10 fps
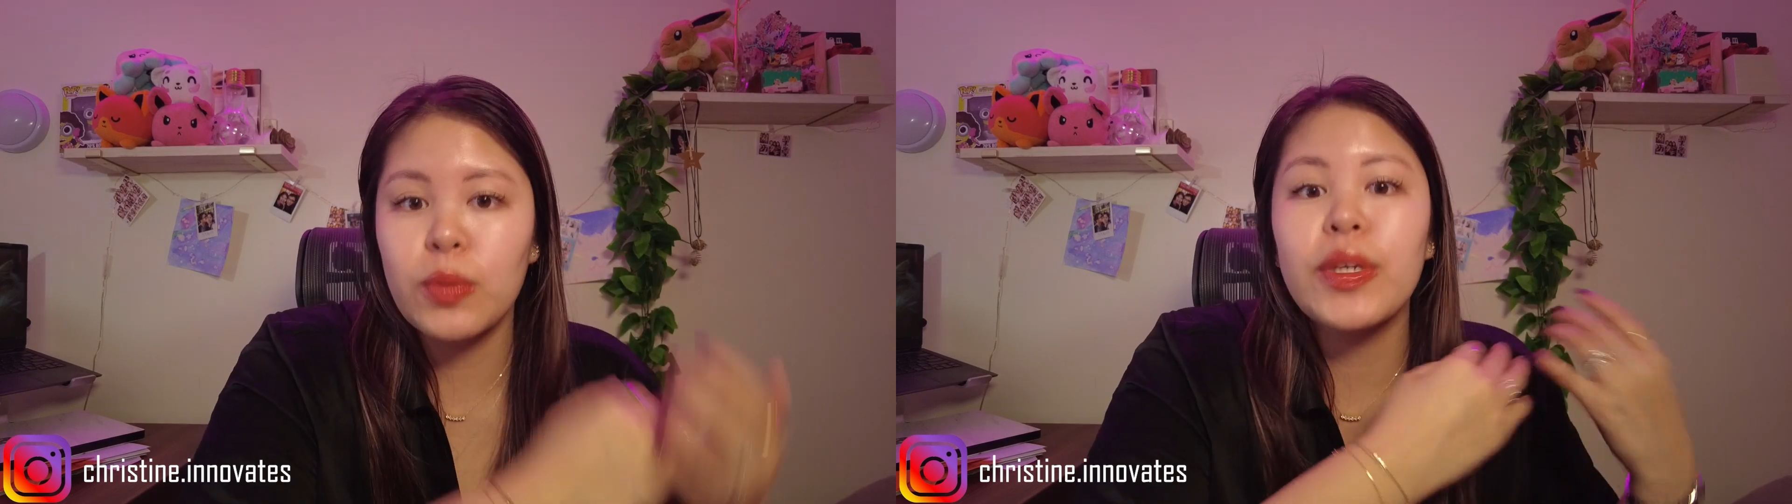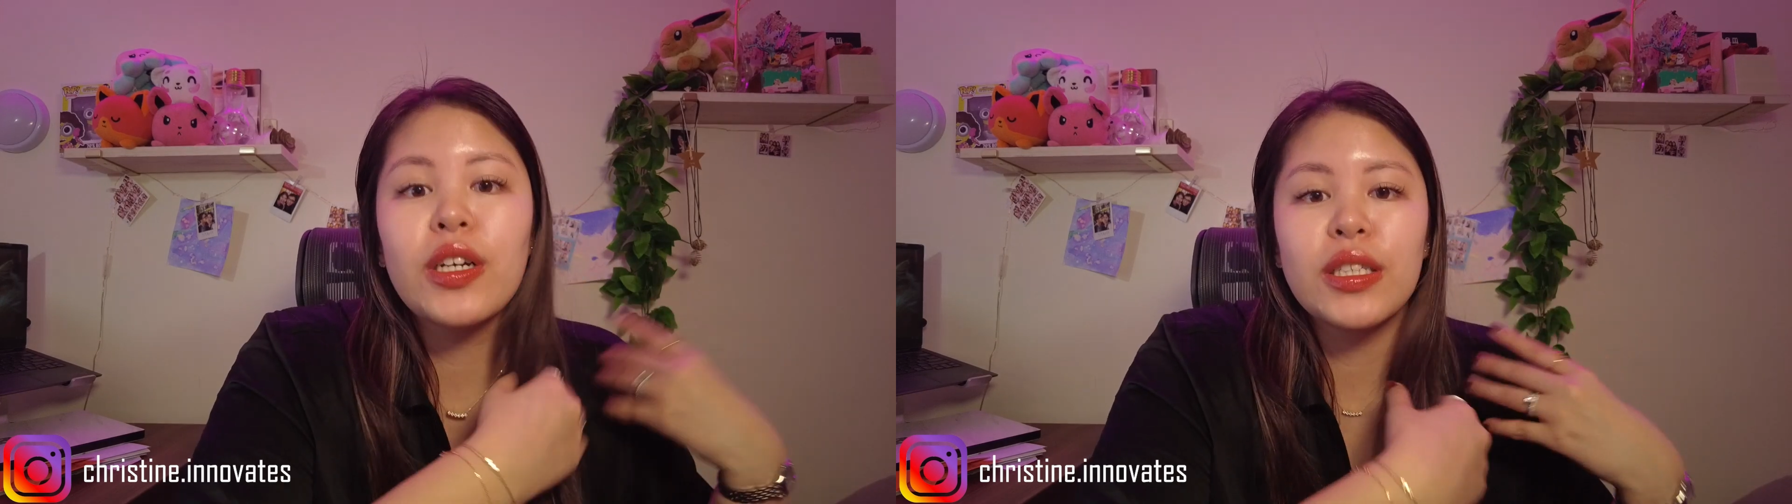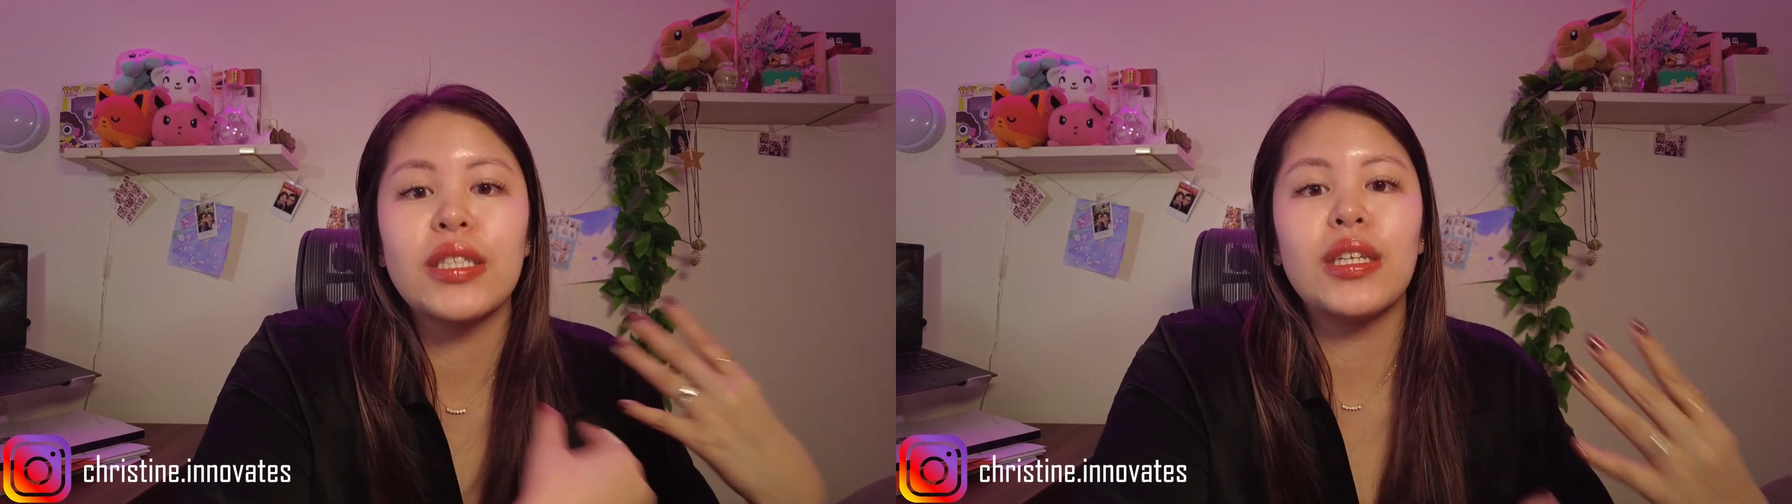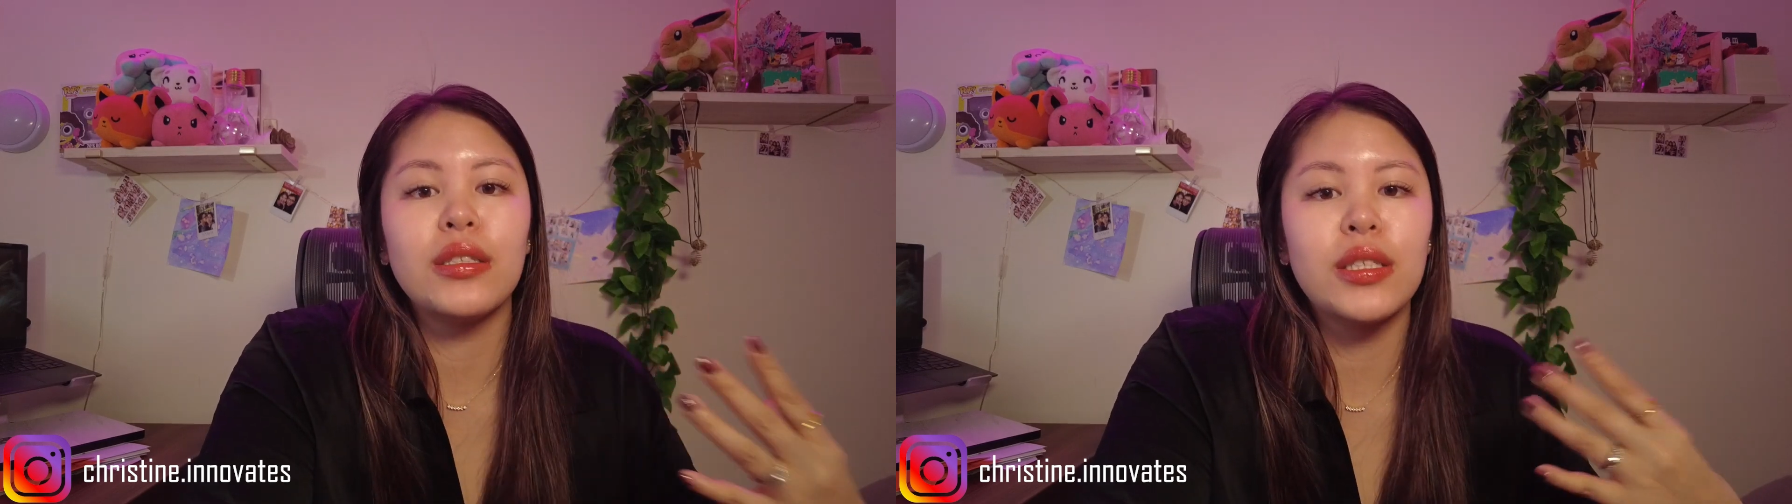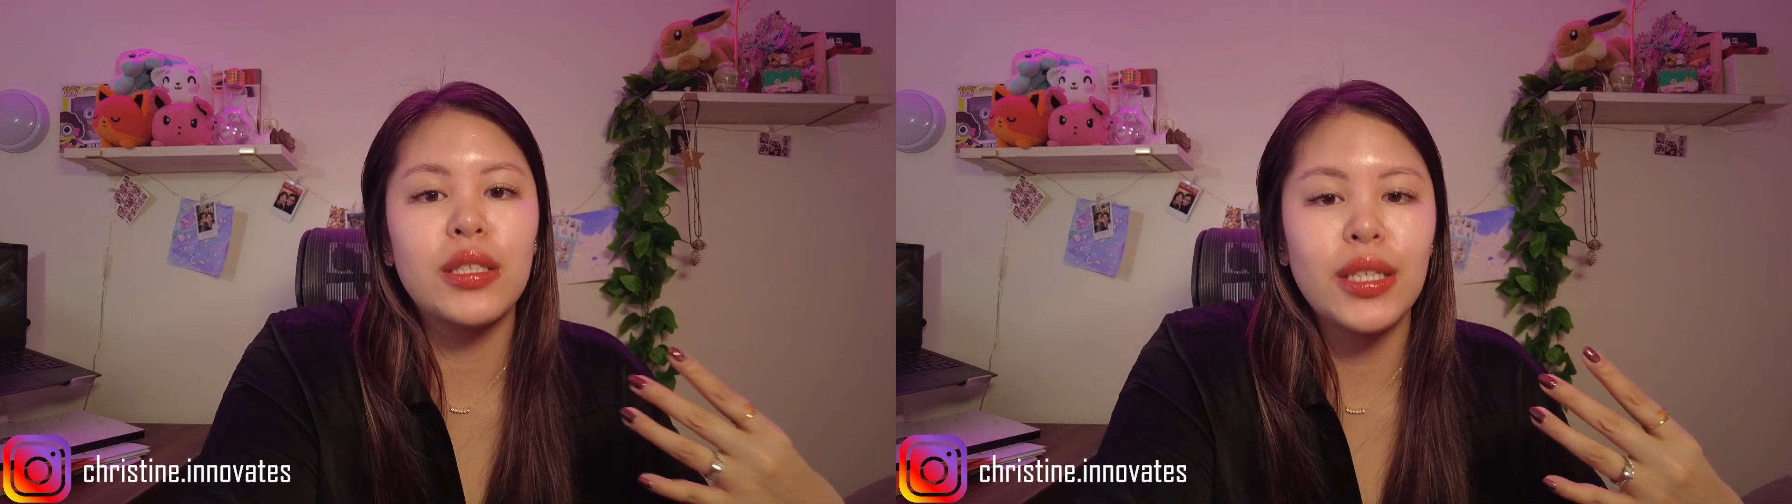because it
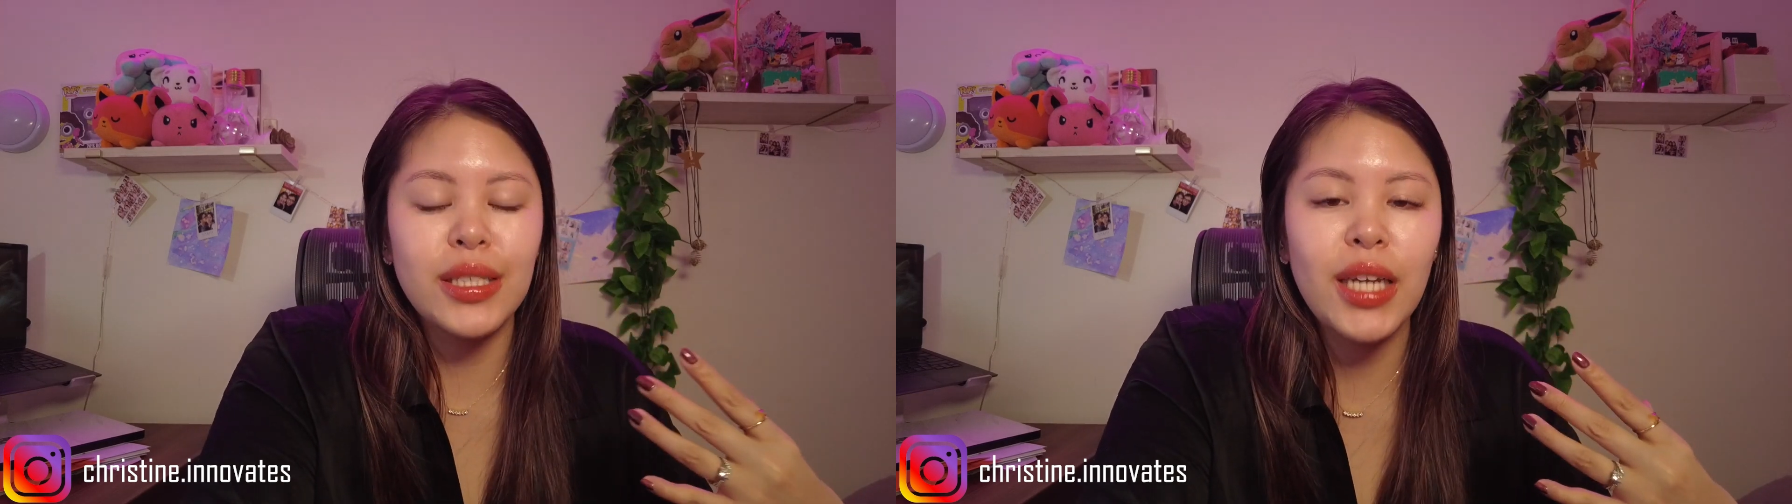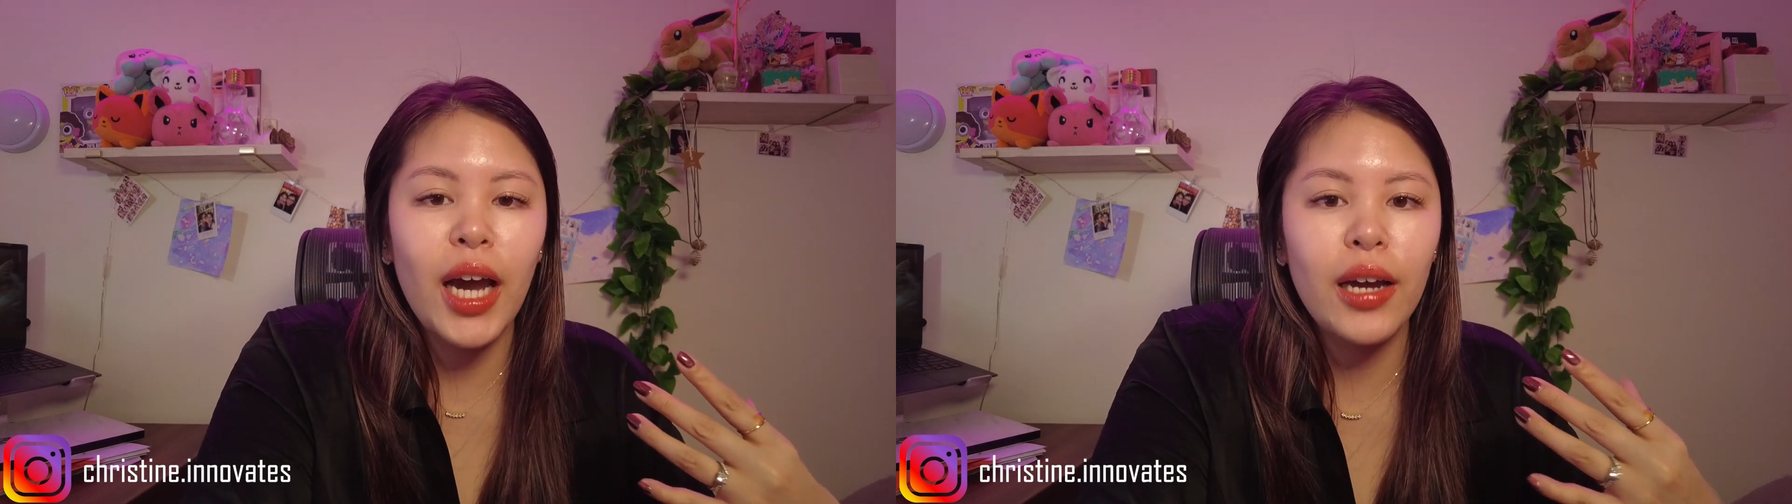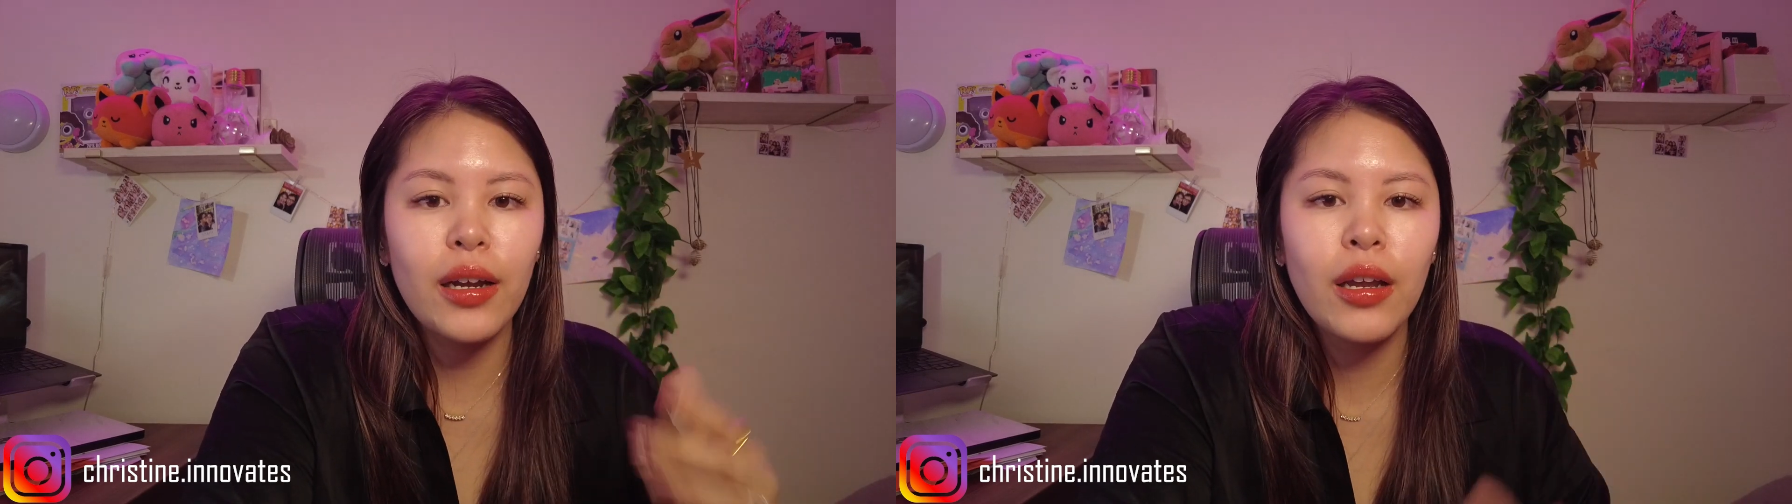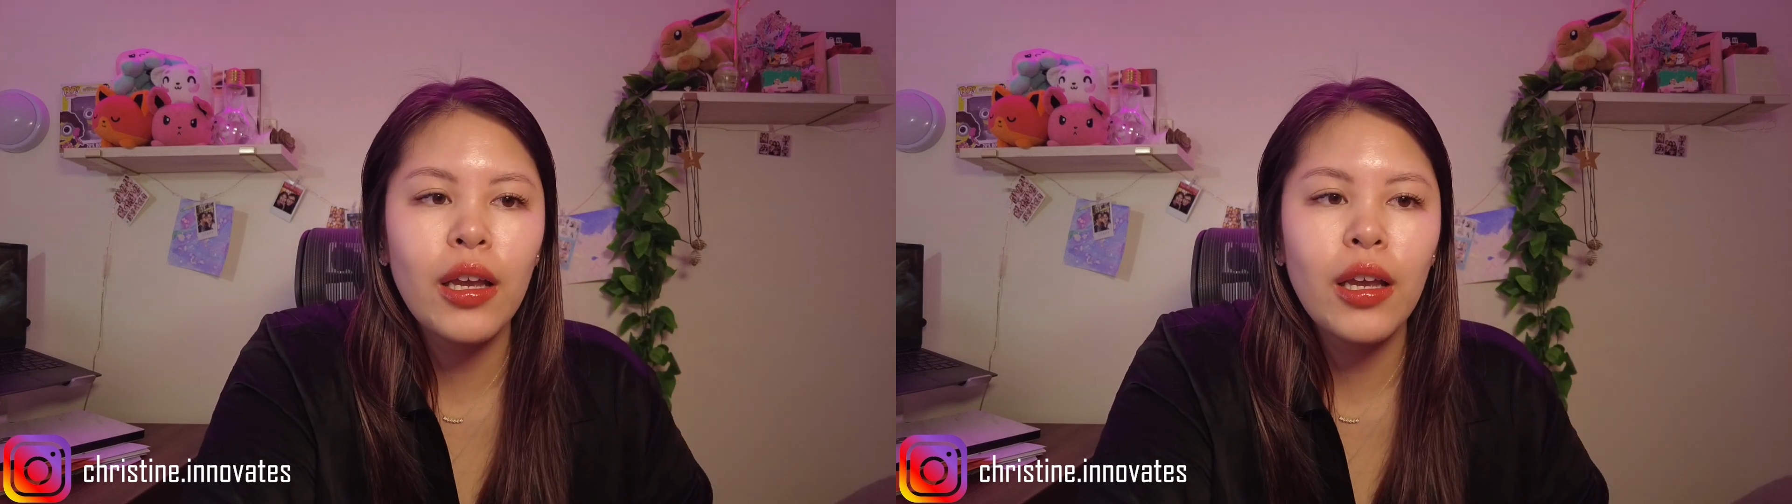senses his tag.